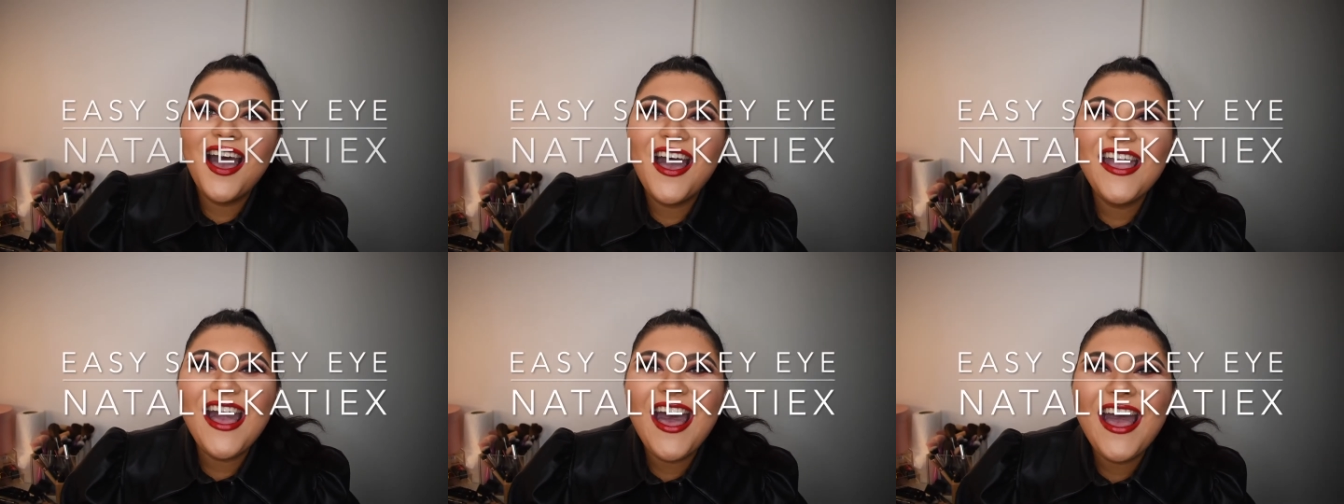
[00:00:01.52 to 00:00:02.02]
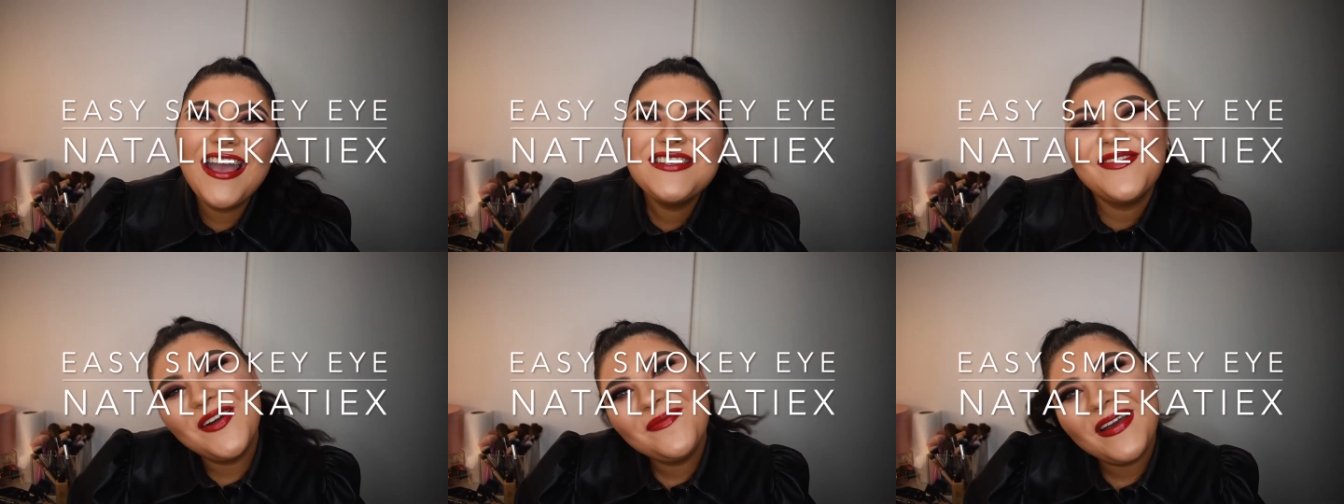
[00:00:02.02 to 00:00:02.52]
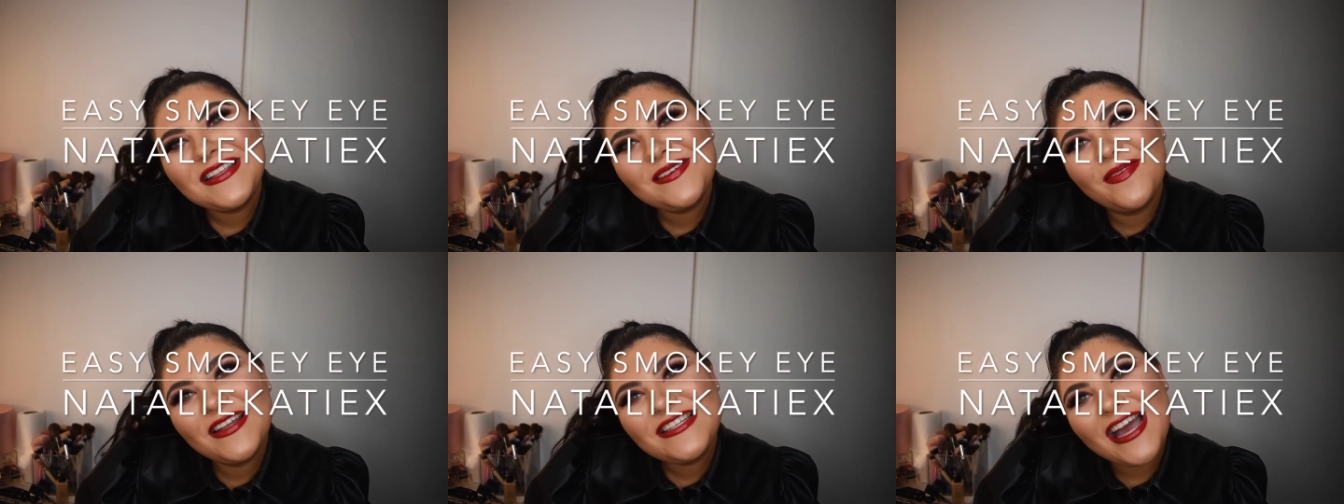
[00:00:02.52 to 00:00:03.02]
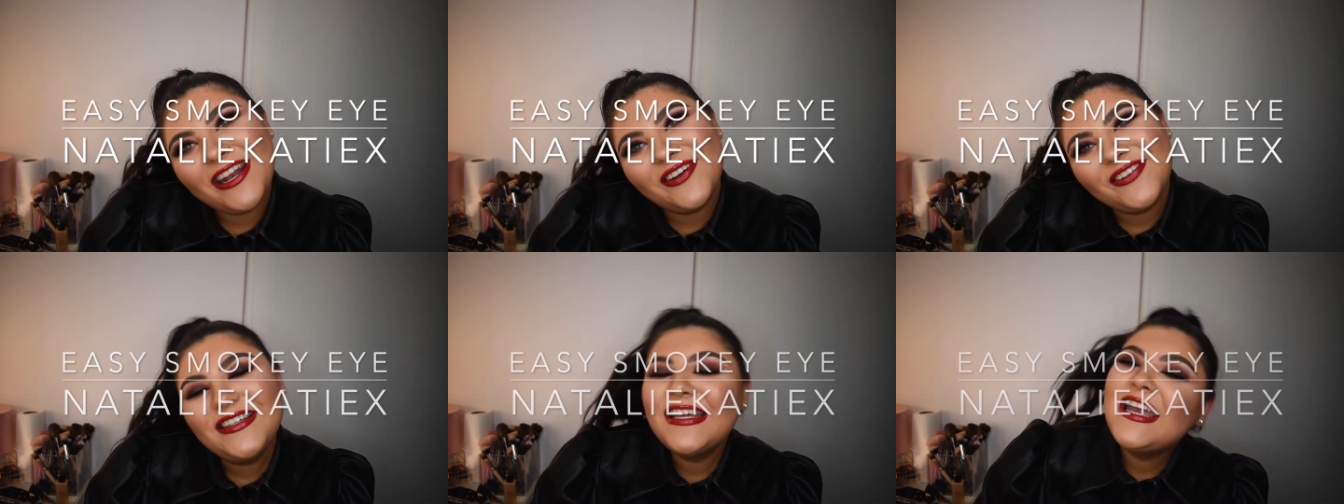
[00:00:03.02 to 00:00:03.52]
Hi guys, welcome back to my channel.